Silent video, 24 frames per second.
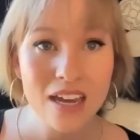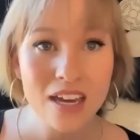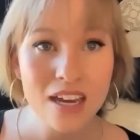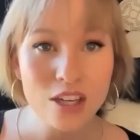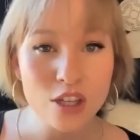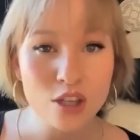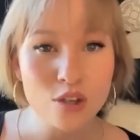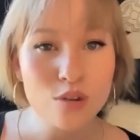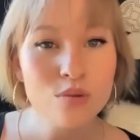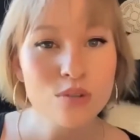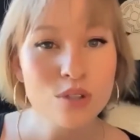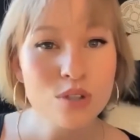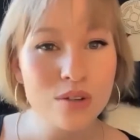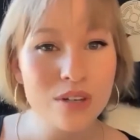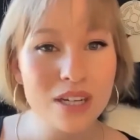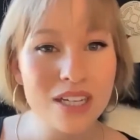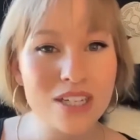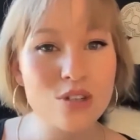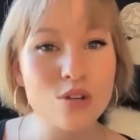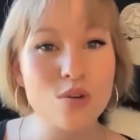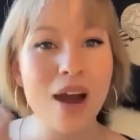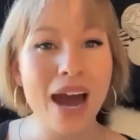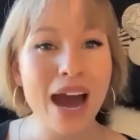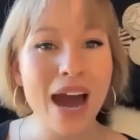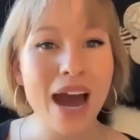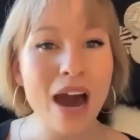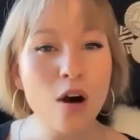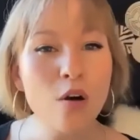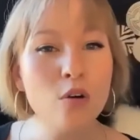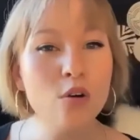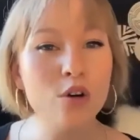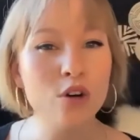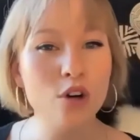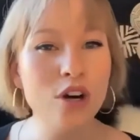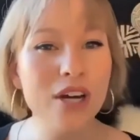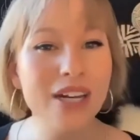you tune into,
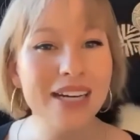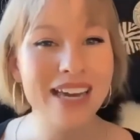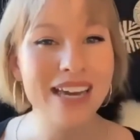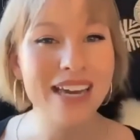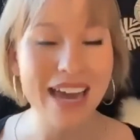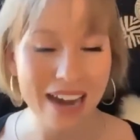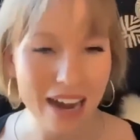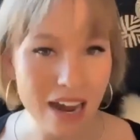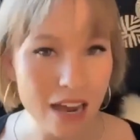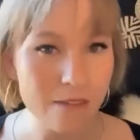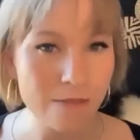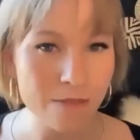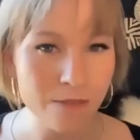how good can I